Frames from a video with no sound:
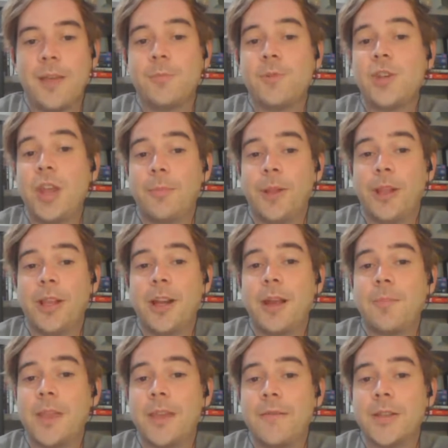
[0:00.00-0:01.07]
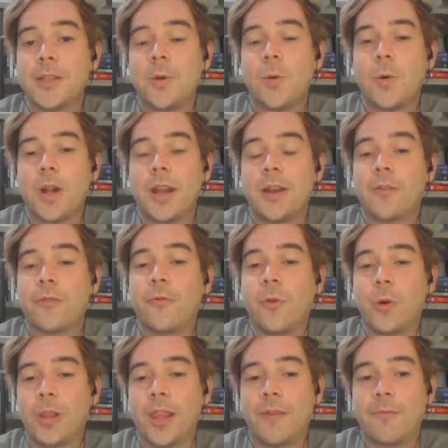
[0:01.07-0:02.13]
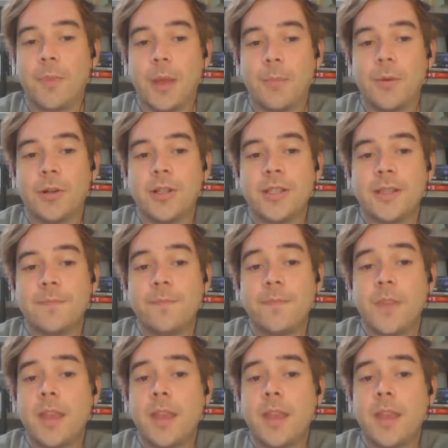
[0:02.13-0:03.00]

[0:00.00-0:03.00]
I'm Shane Mullen. I'm the events coordinator for Left Bank Books.